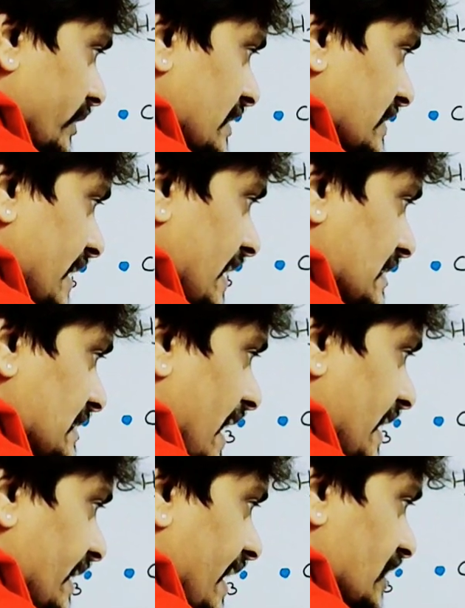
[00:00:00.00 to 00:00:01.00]
This
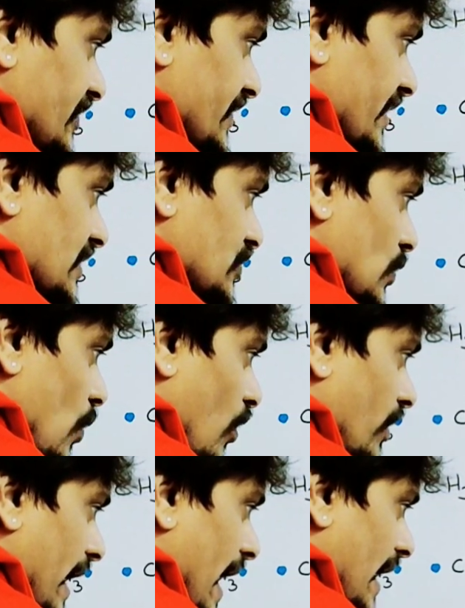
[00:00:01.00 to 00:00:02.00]
excitation is
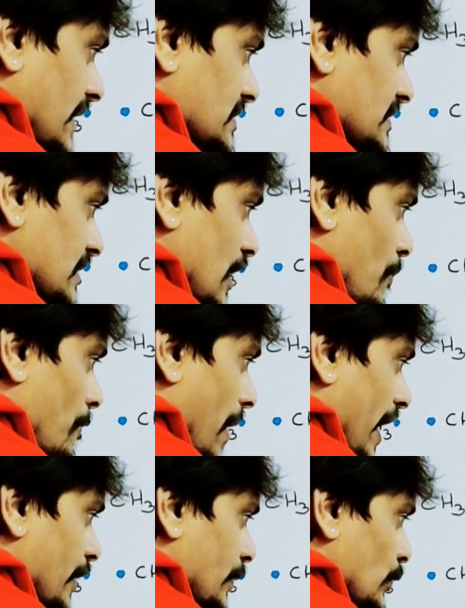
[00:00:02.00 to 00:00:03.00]
called as a
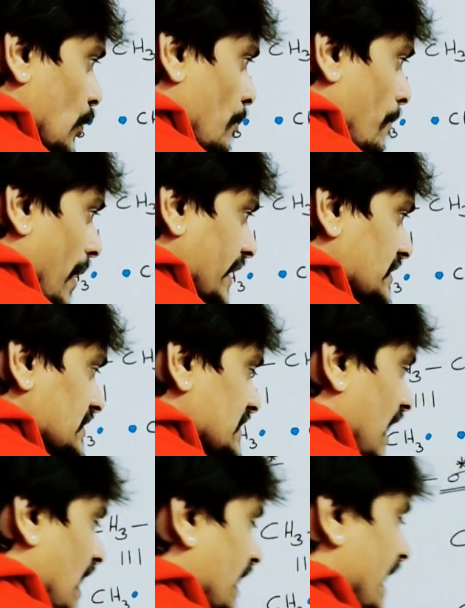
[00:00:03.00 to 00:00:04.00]
pi to pi
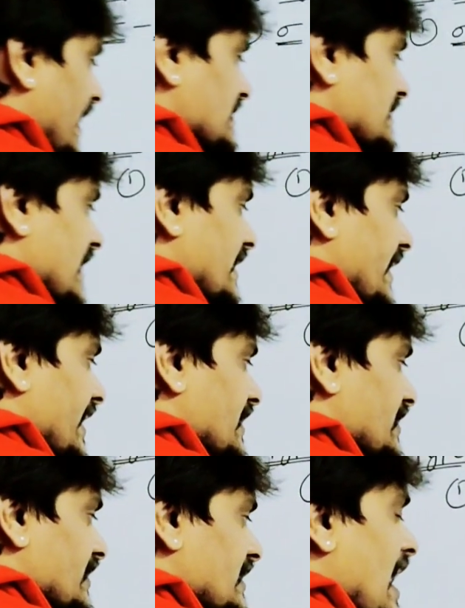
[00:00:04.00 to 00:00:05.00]
star excitation,